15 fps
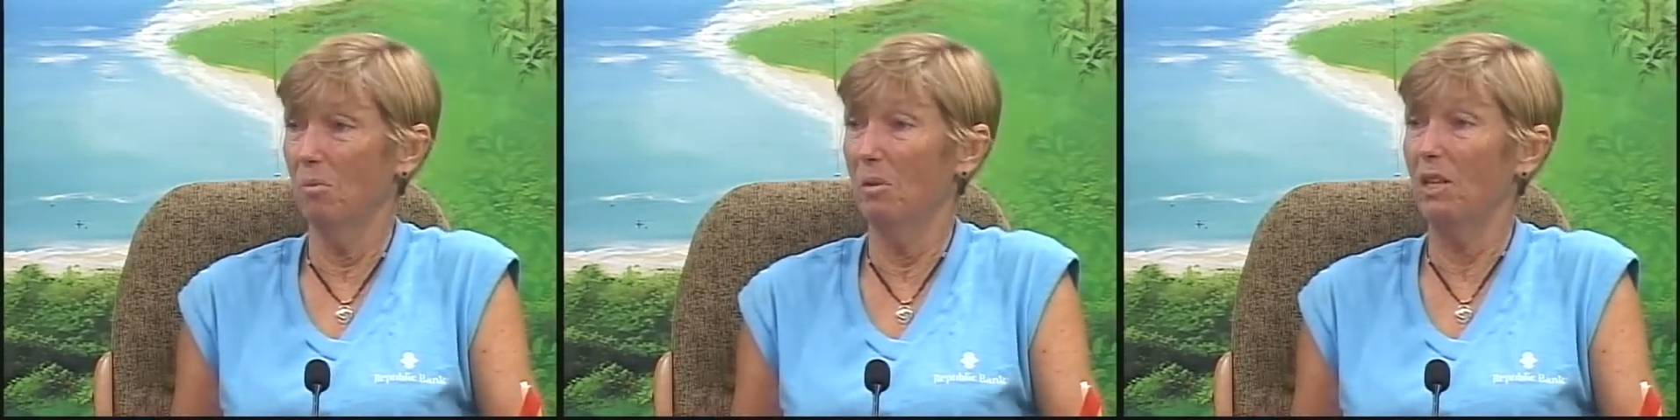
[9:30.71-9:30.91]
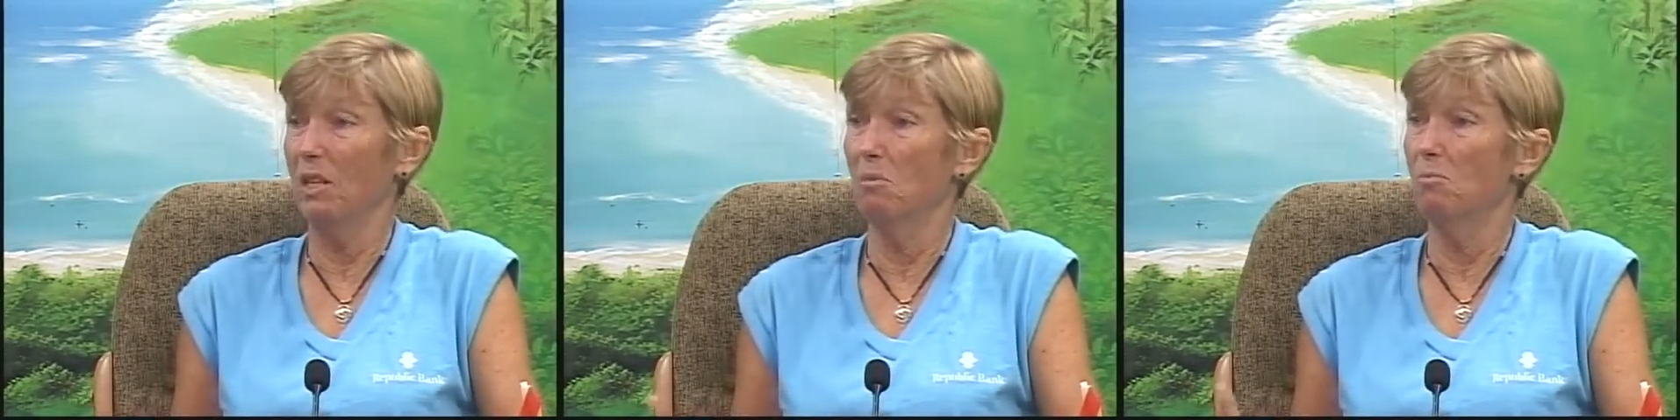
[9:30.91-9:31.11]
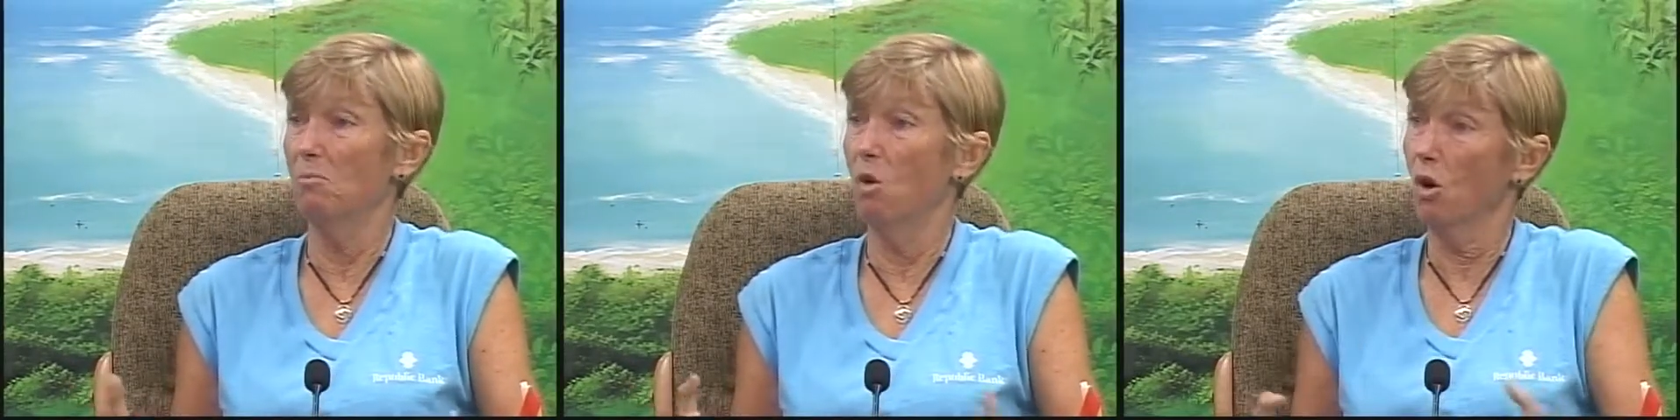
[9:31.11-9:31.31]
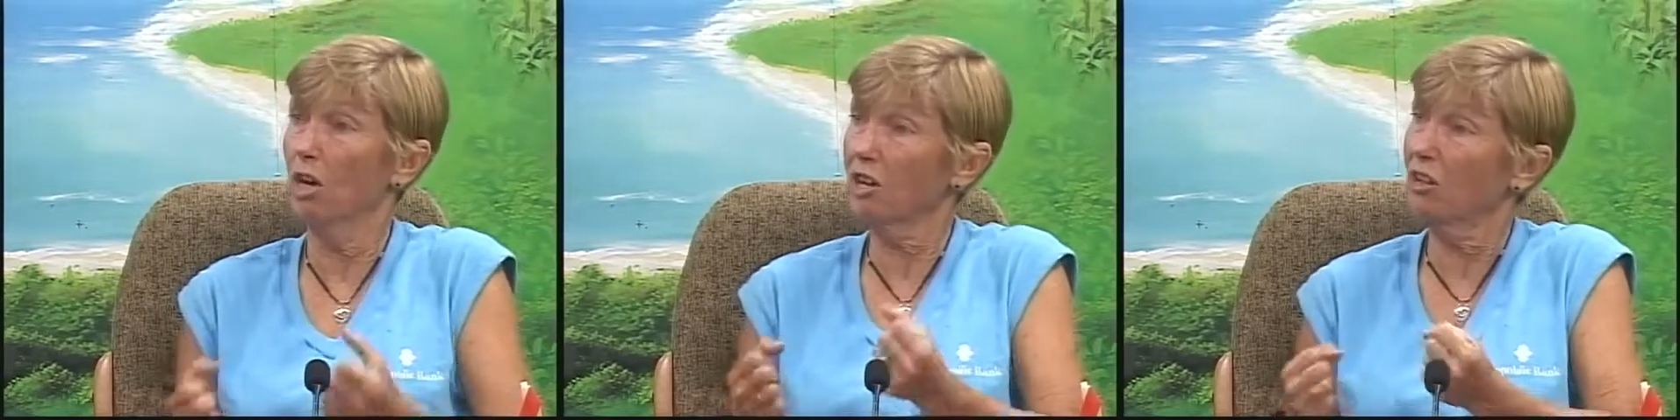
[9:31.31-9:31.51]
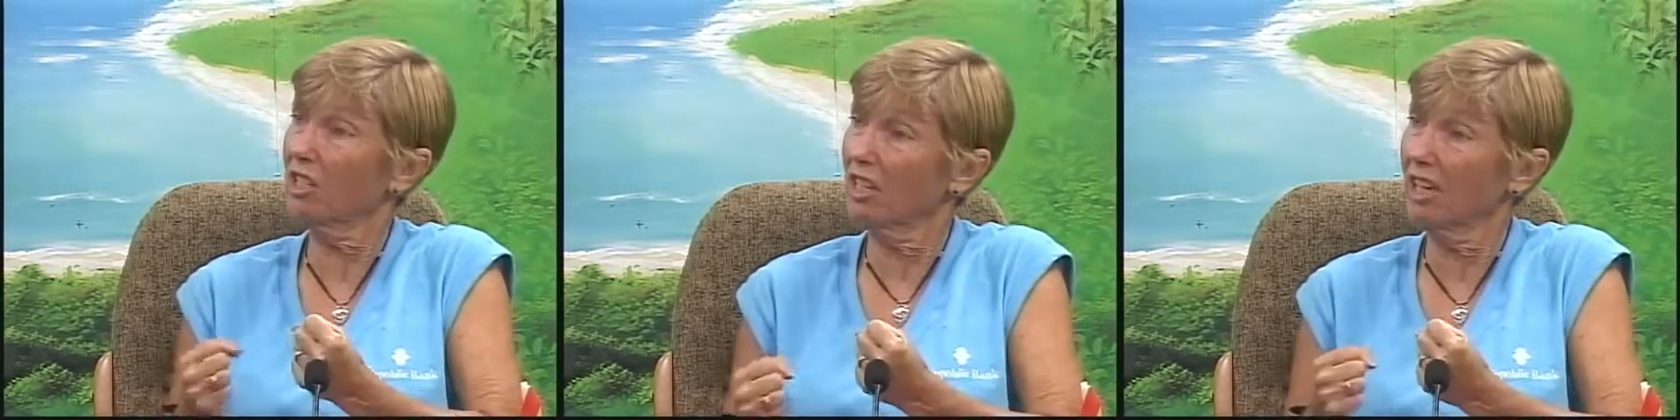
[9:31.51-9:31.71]
But the more
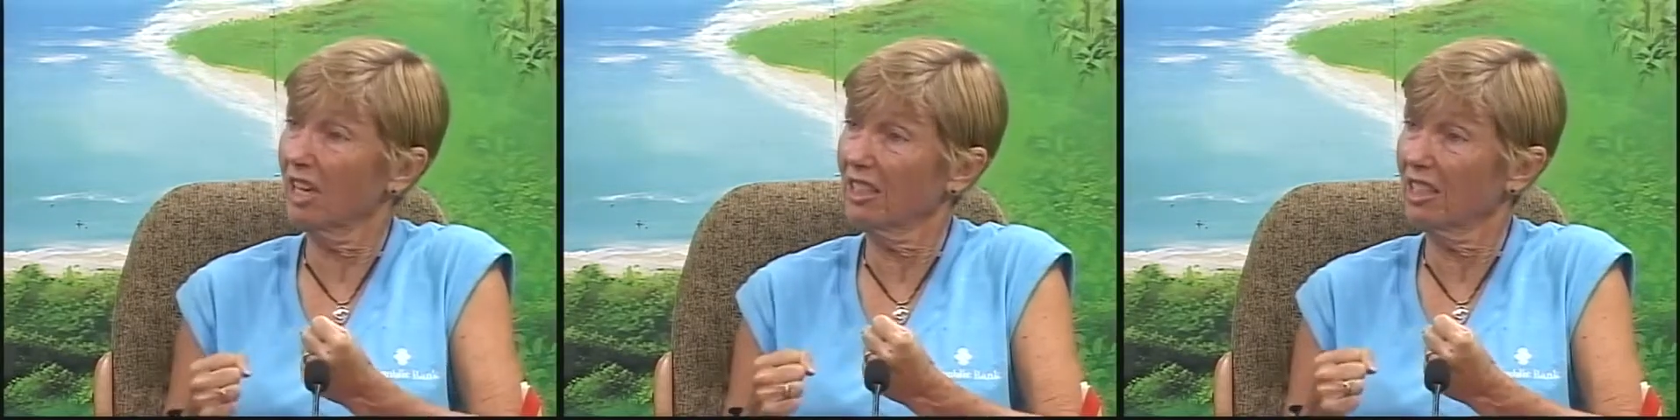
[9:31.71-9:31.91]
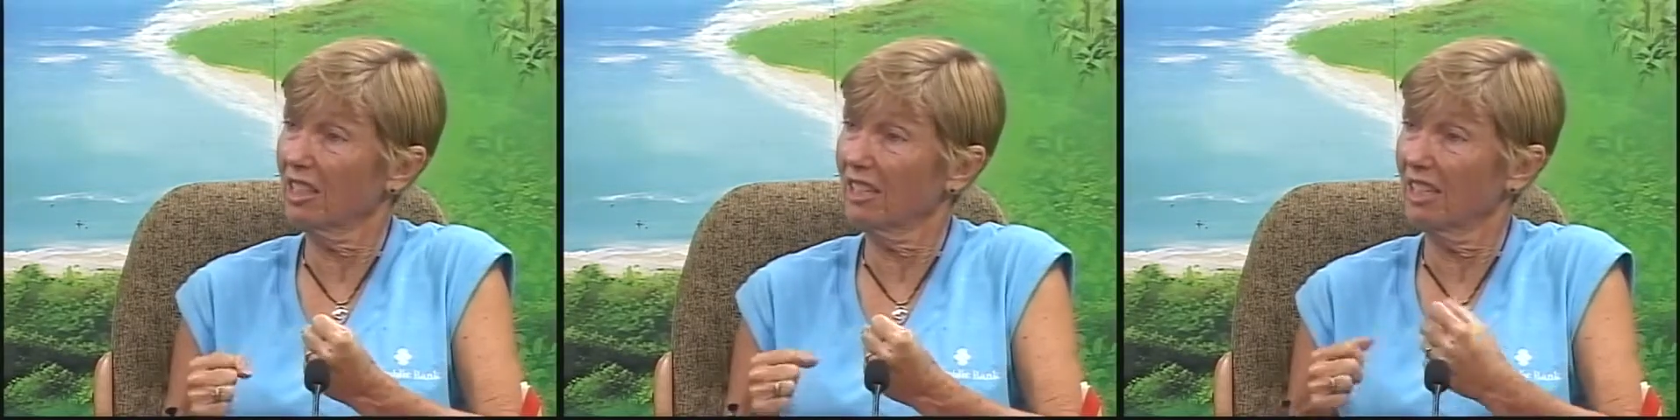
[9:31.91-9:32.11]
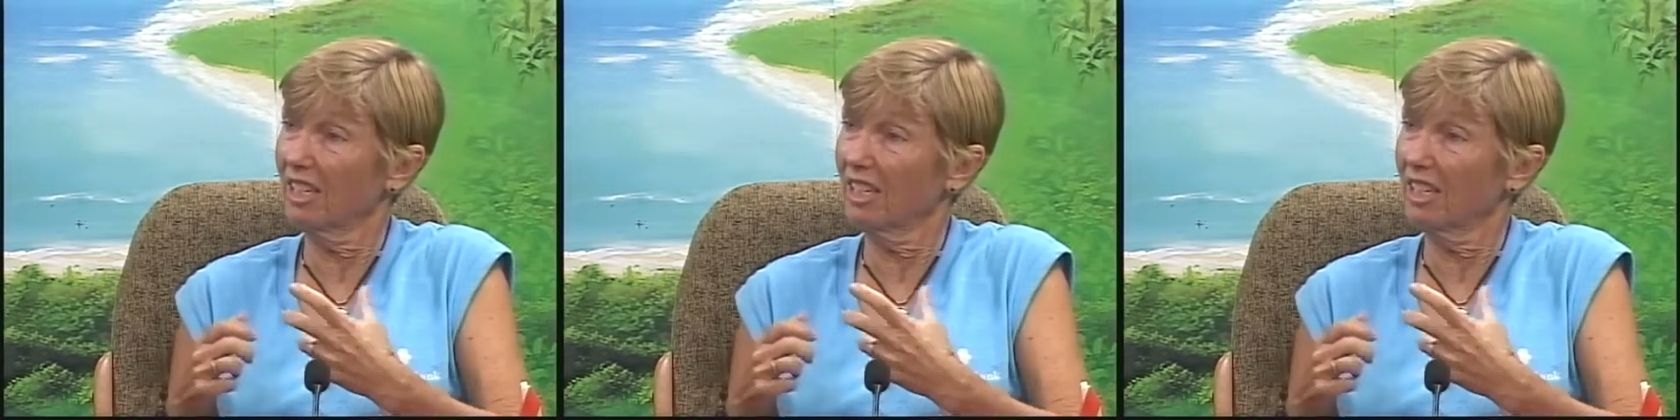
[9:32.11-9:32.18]
you're tense